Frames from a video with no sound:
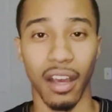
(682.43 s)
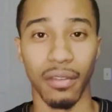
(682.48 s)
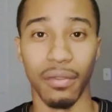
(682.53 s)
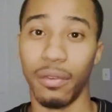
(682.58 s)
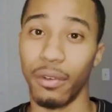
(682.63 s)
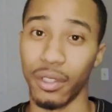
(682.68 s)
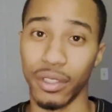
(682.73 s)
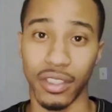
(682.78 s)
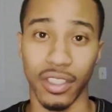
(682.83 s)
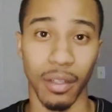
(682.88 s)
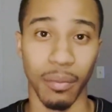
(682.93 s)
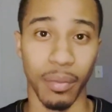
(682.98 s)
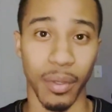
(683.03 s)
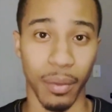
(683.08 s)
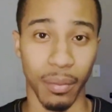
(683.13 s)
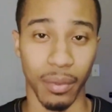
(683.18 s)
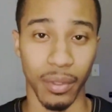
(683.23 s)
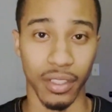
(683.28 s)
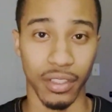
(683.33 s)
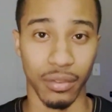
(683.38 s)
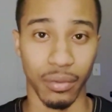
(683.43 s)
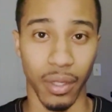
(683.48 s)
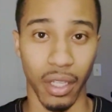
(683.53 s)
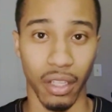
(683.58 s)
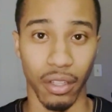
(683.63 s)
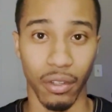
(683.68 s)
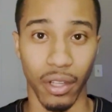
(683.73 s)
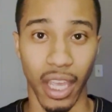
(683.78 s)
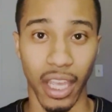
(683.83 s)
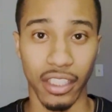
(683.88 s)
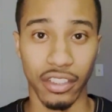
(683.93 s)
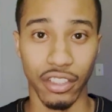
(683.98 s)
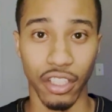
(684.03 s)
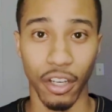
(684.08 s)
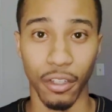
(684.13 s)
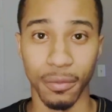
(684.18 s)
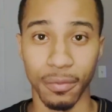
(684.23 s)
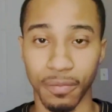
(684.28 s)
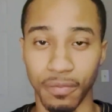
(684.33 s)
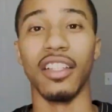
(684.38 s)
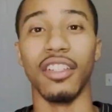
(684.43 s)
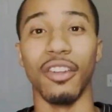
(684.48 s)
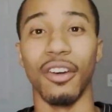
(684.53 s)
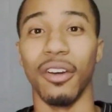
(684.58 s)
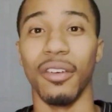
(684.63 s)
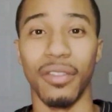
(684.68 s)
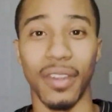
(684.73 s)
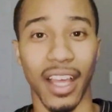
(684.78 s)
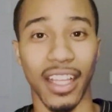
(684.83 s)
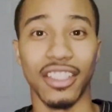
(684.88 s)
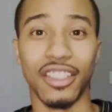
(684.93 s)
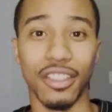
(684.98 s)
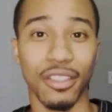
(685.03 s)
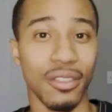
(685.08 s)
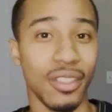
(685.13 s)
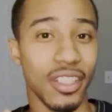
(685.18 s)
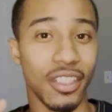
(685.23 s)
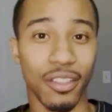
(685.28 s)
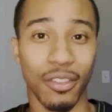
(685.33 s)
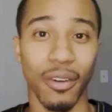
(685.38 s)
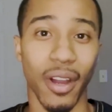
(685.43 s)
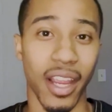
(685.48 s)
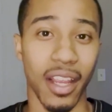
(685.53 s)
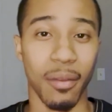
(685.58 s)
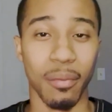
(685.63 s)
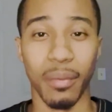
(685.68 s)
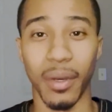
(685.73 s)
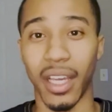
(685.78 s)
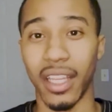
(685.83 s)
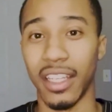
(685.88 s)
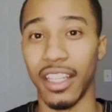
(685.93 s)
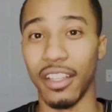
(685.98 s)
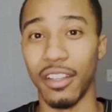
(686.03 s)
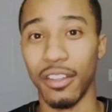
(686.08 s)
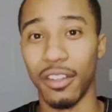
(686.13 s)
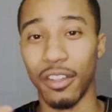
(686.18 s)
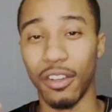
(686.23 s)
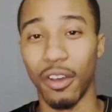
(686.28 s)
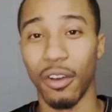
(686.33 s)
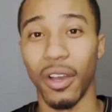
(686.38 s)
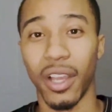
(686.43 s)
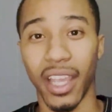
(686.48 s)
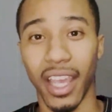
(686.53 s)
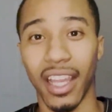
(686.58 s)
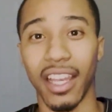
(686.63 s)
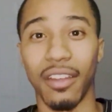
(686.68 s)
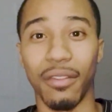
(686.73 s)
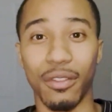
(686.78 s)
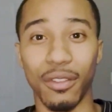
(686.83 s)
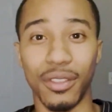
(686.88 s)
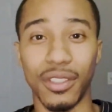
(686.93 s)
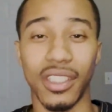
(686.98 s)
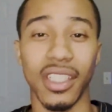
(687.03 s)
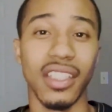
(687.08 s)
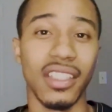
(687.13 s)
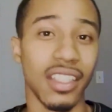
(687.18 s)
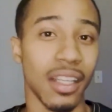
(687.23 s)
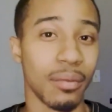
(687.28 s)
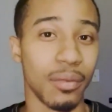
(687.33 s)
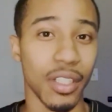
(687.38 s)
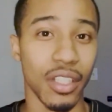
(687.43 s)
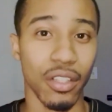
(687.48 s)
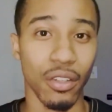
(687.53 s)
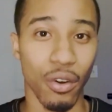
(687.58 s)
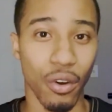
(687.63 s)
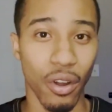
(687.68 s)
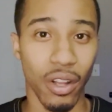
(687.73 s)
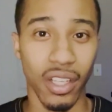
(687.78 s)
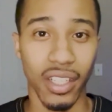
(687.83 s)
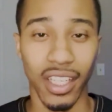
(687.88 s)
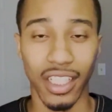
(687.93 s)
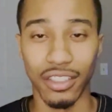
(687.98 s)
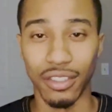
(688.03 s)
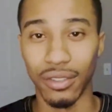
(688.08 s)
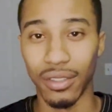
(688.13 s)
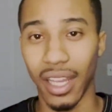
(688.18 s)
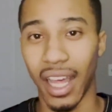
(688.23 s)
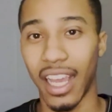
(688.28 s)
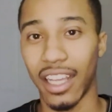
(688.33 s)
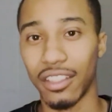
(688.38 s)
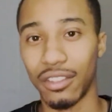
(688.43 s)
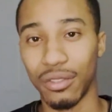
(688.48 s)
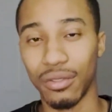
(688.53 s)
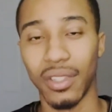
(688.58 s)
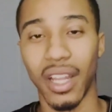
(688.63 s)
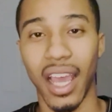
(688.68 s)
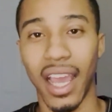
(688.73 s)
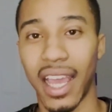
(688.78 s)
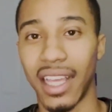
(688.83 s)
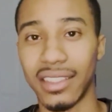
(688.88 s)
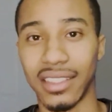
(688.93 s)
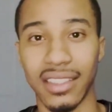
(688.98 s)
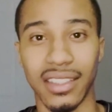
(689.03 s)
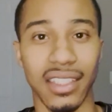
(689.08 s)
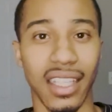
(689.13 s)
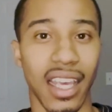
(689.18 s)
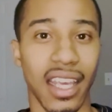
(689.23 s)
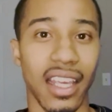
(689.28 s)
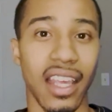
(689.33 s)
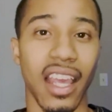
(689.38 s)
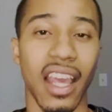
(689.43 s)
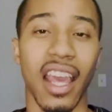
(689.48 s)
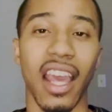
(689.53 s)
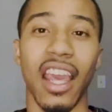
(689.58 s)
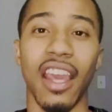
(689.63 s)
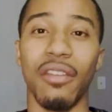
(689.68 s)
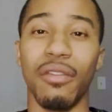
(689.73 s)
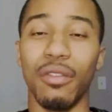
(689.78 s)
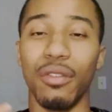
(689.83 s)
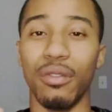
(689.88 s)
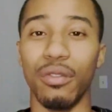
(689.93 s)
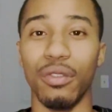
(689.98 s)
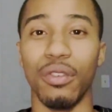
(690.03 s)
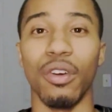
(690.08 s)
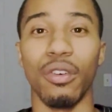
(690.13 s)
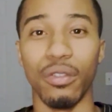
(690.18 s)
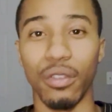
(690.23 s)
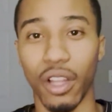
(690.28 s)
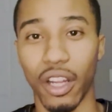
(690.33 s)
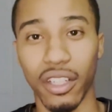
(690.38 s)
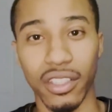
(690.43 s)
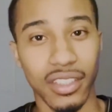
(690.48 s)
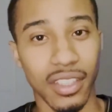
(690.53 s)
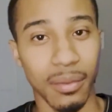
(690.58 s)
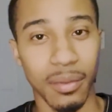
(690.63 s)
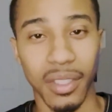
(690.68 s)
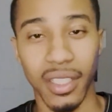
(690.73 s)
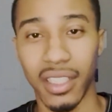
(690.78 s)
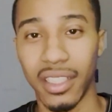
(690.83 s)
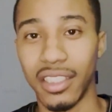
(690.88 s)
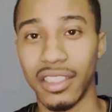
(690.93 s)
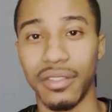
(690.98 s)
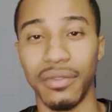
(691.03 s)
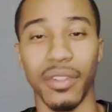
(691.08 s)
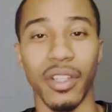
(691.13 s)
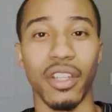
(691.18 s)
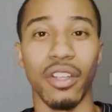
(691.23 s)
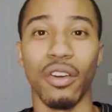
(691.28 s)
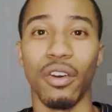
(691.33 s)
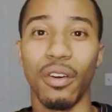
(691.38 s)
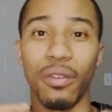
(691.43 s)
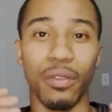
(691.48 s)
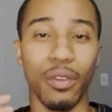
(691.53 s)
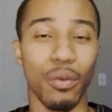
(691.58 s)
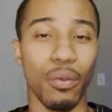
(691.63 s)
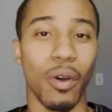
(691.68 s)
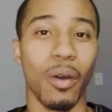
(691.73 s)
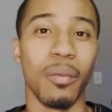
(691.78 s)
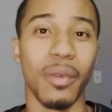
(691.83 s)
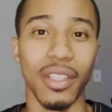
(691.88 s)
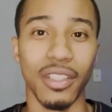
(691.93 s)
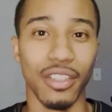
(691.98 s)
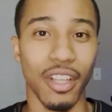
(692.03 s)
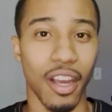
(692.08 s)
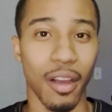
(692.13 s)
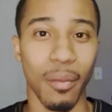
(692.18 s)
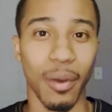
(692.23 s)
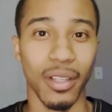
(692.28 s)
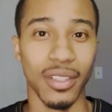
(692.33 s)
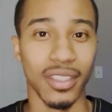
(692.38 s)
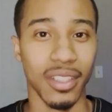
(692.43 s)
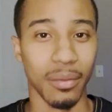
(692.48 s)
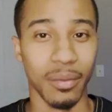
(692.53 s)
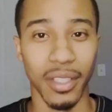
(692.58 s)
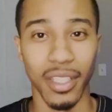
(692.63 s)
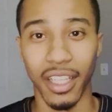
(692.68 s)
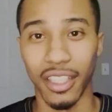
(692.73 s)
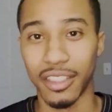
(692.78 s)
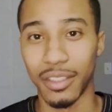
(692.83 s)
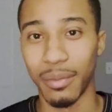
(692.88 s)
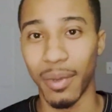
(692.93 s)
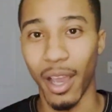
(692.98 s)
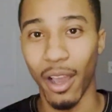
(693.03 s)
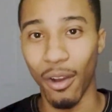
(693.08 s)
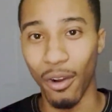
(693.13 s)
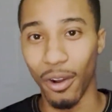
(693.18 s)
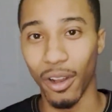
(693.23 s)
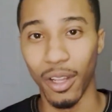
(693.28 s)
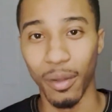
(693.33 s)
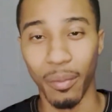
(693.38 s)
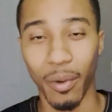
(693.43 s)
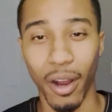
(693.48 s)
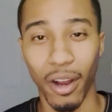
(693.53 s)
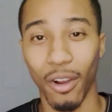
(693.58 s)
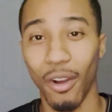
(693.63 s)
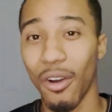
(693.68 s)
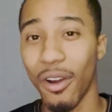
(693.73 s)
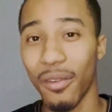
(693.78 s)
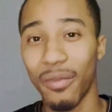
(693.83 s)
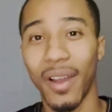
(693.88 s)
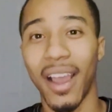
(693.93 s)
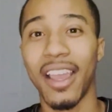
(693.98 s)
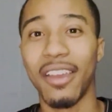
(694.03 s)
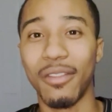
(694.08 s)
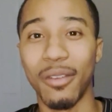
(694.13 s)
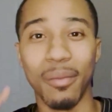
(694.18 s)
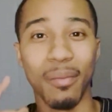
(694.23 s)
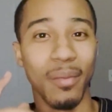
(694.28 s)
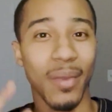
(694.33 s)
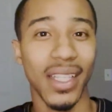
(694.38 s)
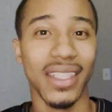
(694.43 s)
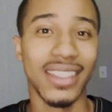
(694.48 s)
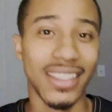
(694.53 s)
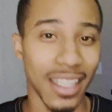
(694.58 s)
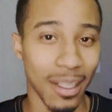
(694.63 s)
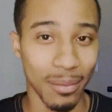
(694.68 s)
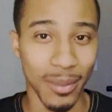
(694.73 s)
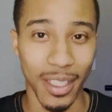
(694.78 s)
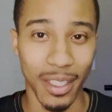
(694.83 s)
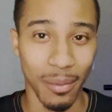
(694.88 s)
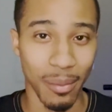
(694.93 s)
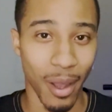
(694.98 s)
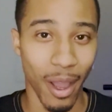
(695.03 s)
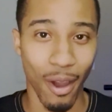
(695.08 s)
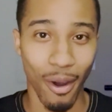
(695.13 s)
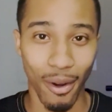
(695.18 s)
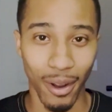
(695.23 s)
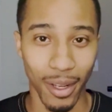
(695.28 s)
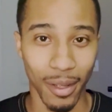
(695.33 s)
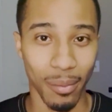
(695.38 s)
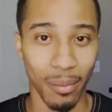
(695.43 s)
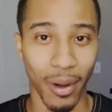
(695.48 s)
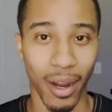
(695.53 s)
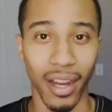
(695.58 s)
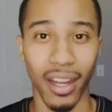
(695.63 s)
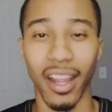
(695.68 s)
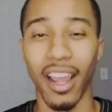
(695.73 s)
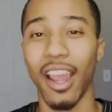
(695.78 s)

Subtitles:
for some people as well. Okay, so if that's you, then great. But again, if you see something in Orland that you like, do not hesitate. If you learn something in this video, or if you want me to talk about something else about Orland Park, or if I even missed something about Orland Park,